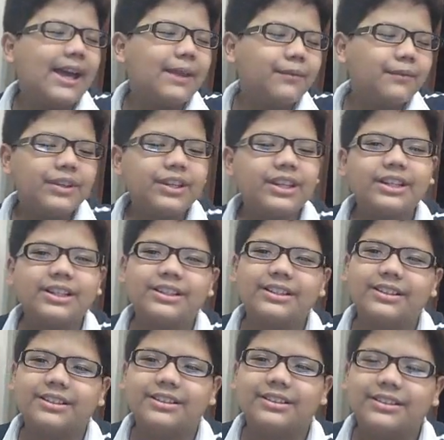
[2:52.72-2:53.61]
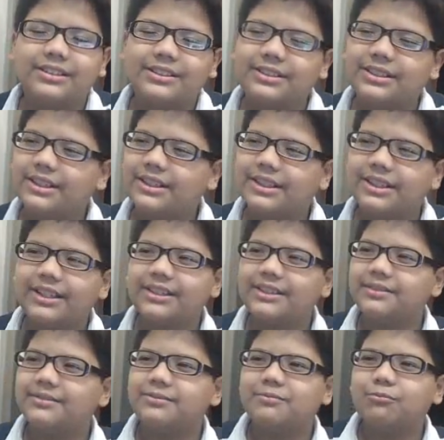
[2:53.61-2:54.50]
and vinegar
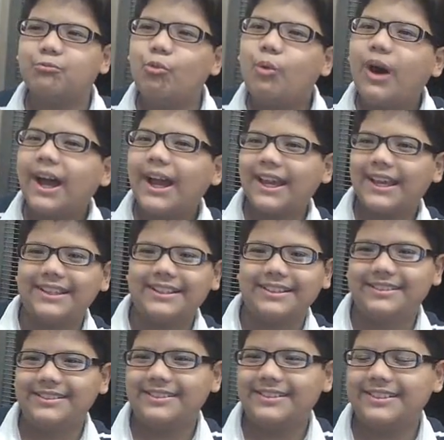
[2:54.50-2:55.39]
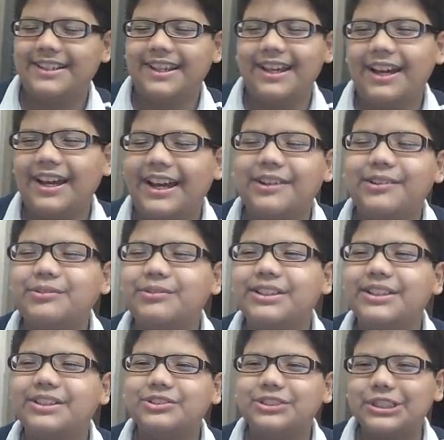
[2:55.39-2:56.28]
and wine. I
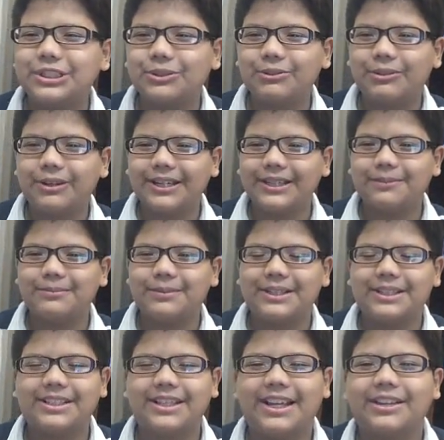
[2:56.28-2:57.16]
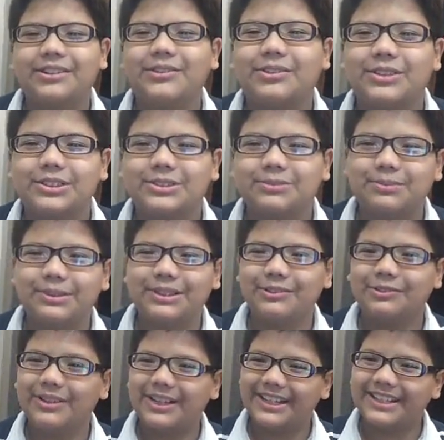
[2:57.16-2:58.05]
don't really drink wine, but I know it's
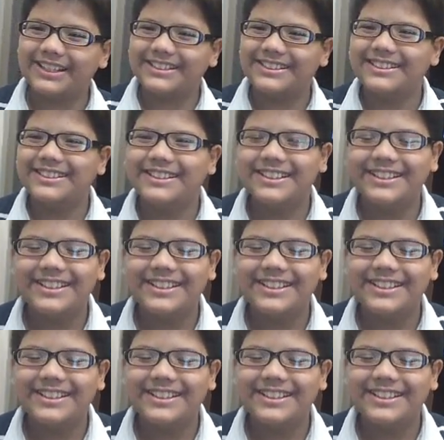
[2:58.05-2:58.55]
plain wine.